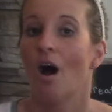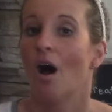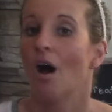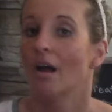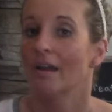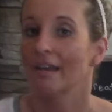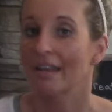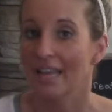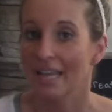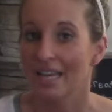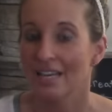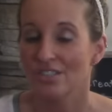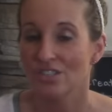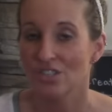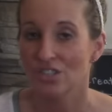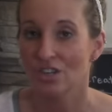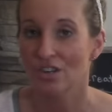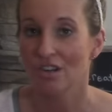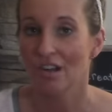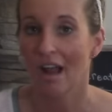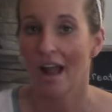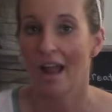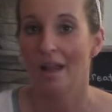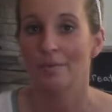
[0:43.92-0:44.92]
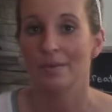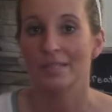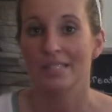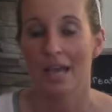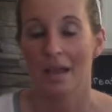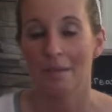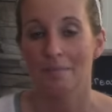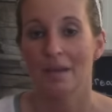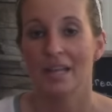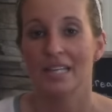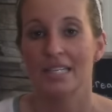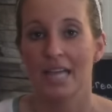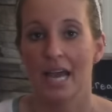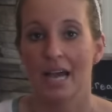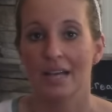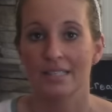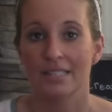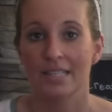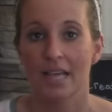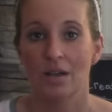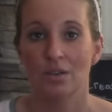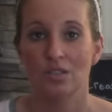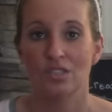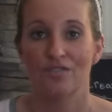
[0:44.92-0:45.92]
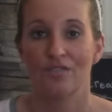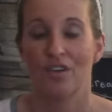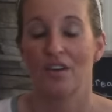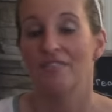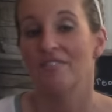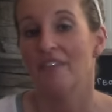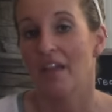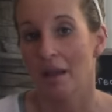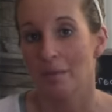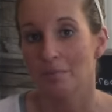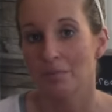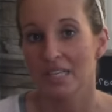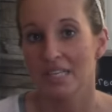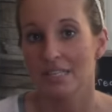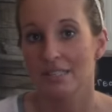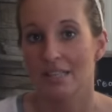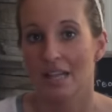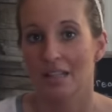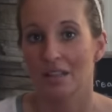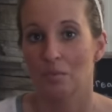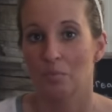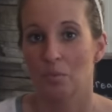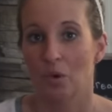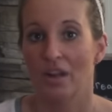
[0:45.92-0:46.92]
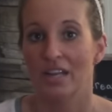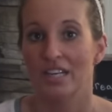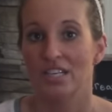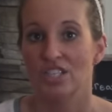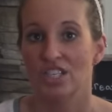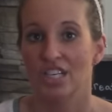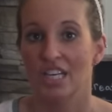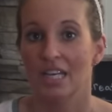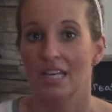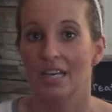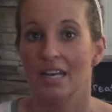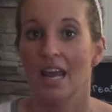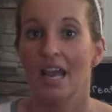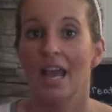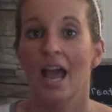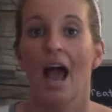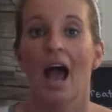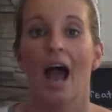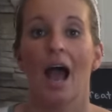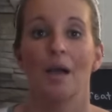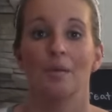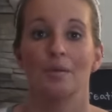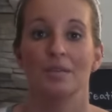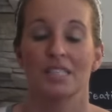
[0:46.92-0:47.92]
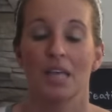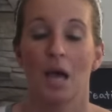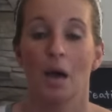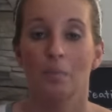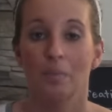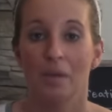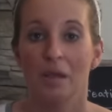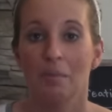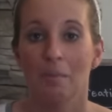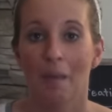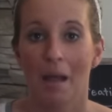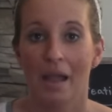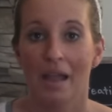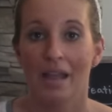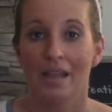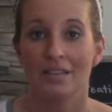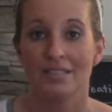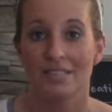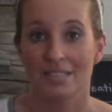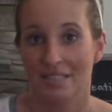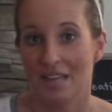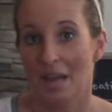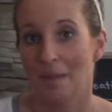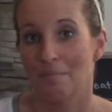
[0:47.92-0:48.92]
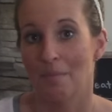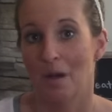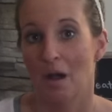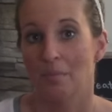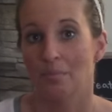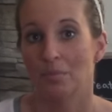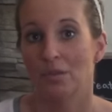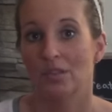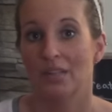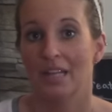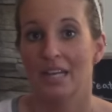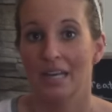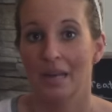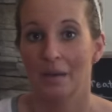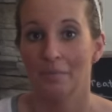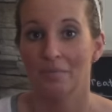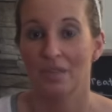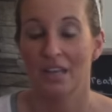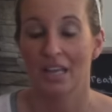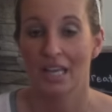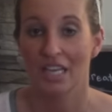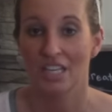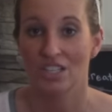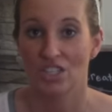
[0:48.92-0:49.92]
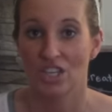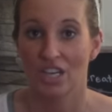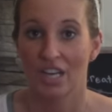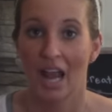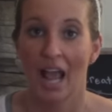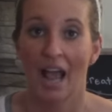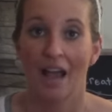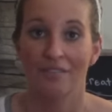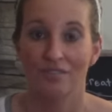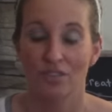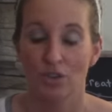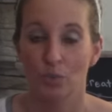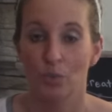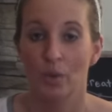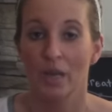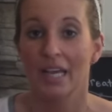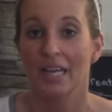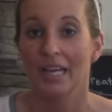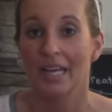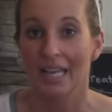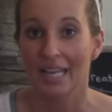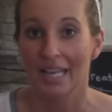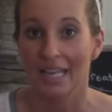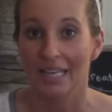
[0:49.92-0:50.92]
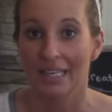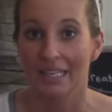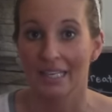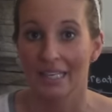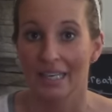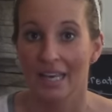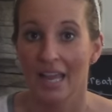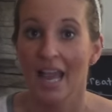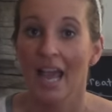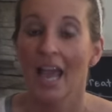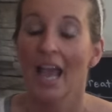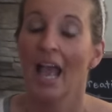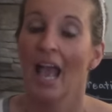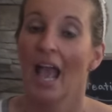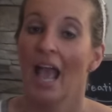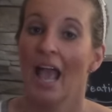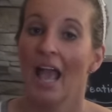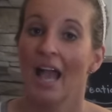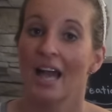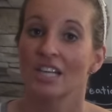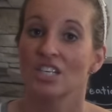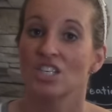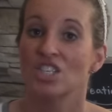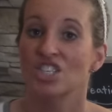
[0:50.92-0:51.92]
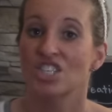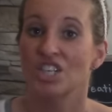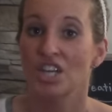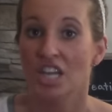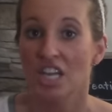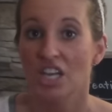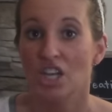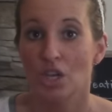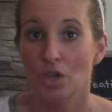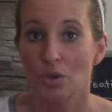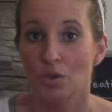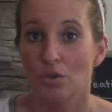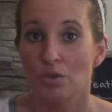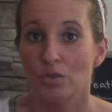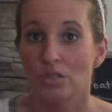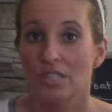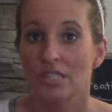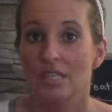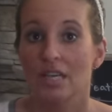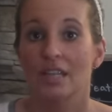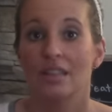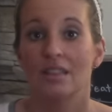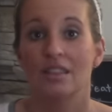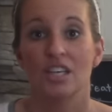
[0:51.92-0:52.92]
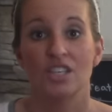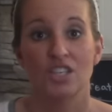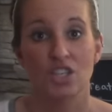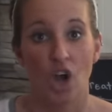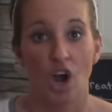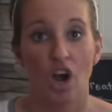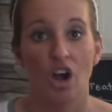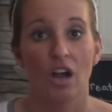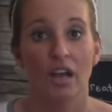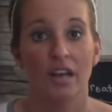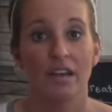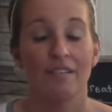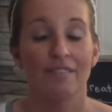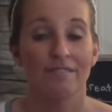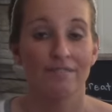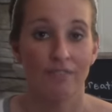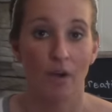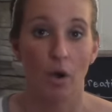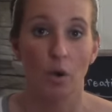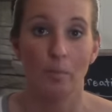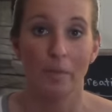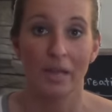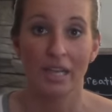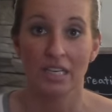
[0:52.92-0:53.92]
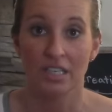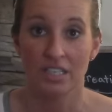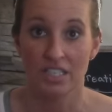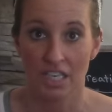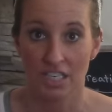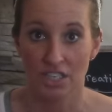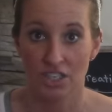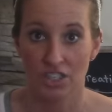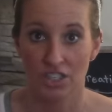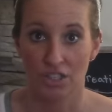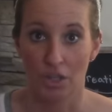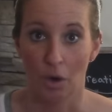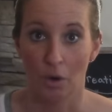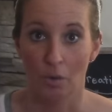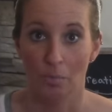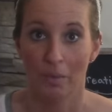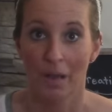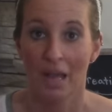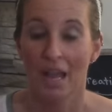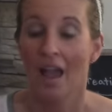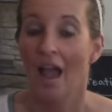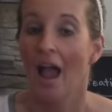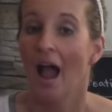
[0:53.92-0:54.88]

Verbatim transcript: On Easter, I was at my dad's house for a family celebration. I was helping my stepmom clean up the kitchen after we had eaten, and she used the Dawn foaming dish soap.